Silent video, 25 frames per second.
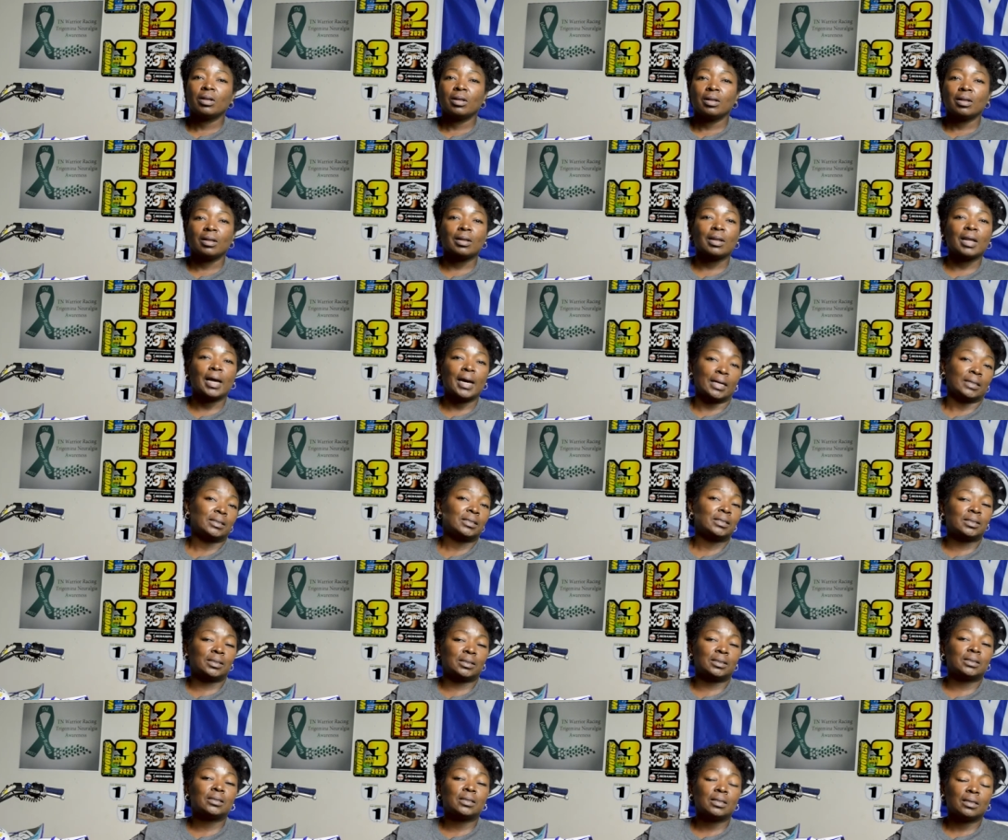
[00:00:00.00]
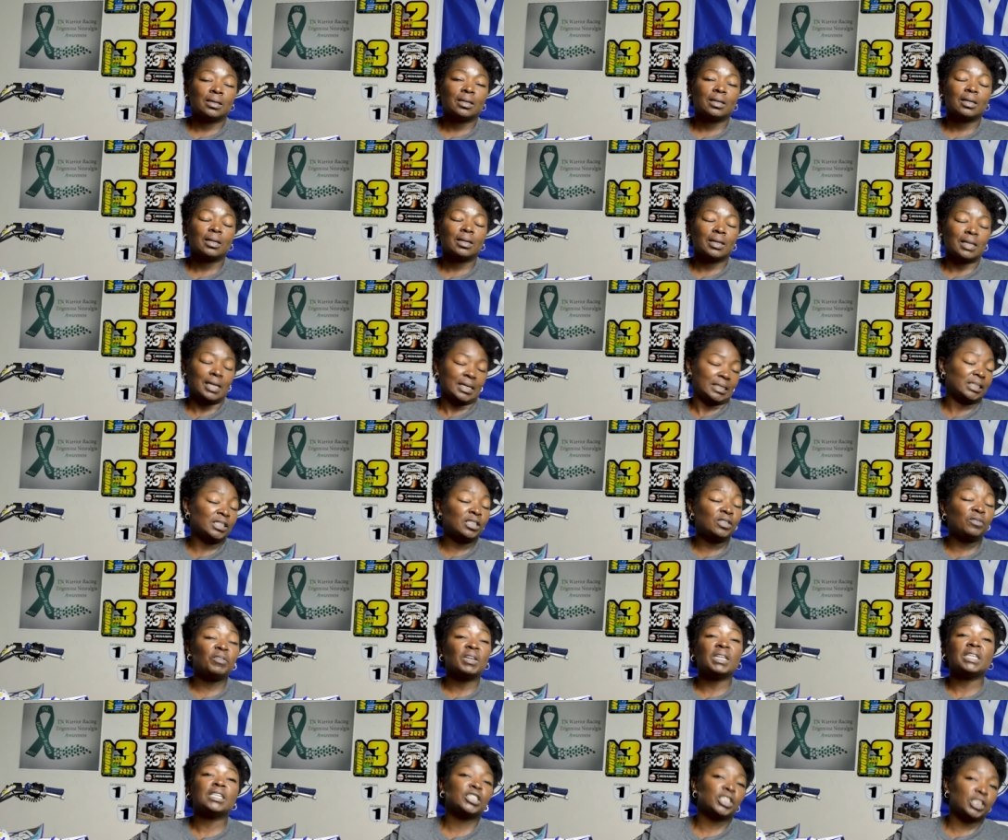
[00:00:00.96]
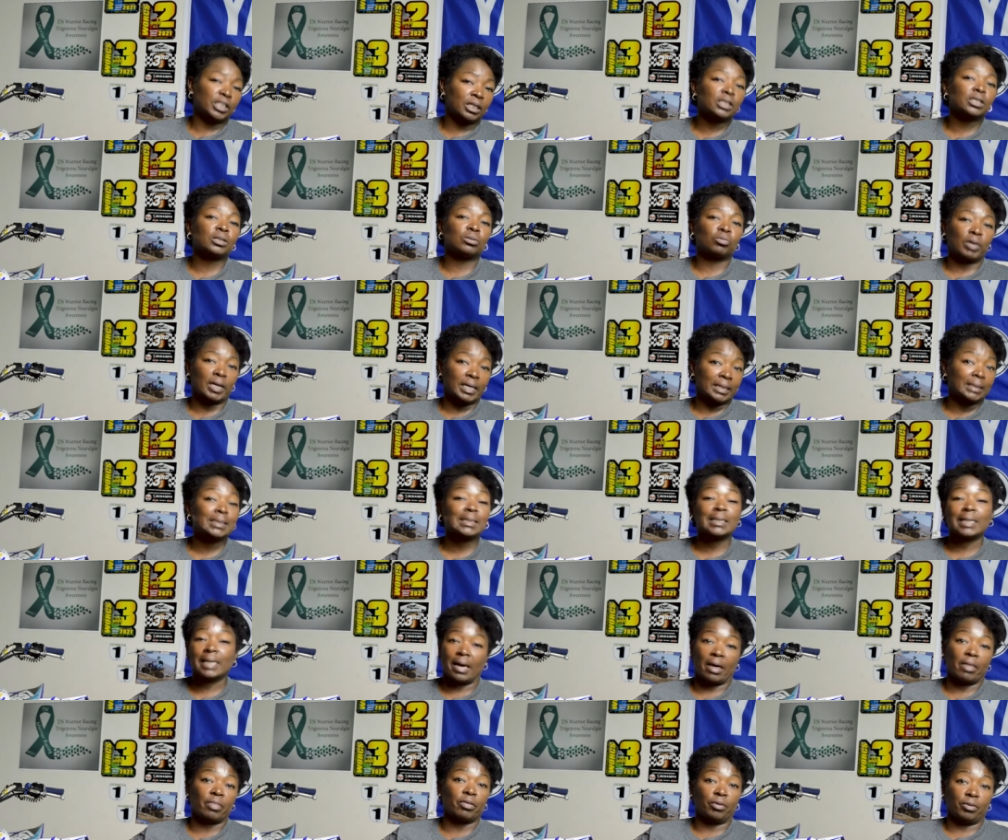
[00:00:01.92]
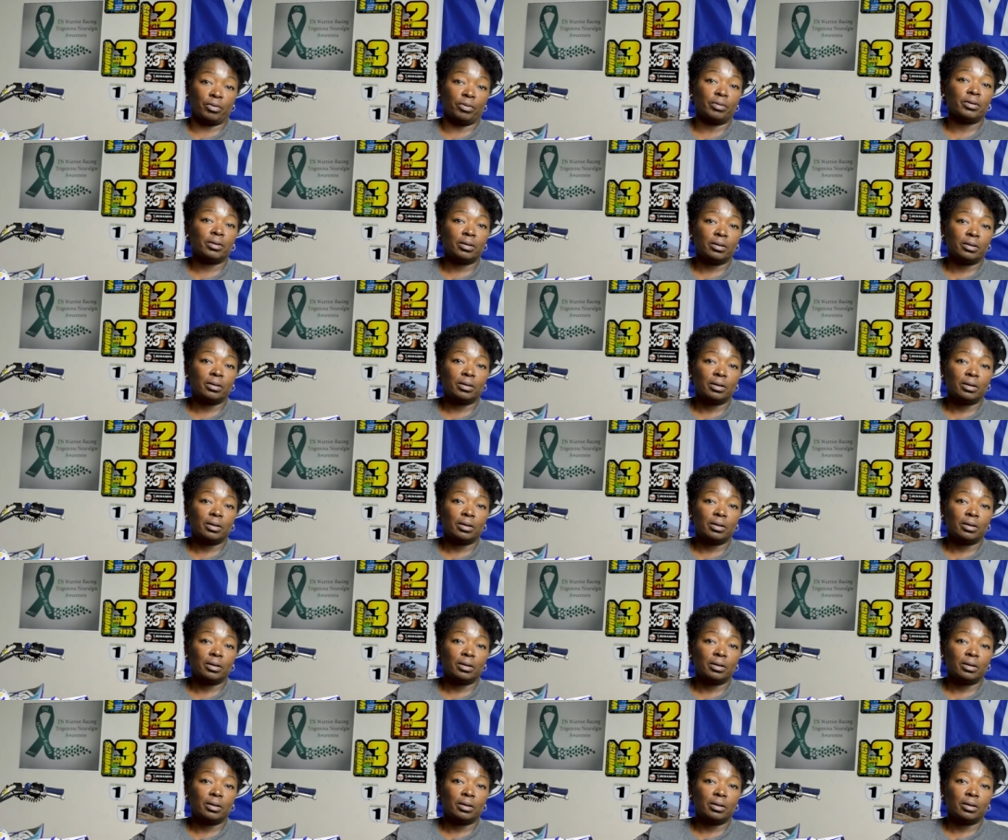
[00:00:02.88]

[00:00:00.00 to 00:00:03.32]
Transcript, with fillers: Let's, let's finish this race together.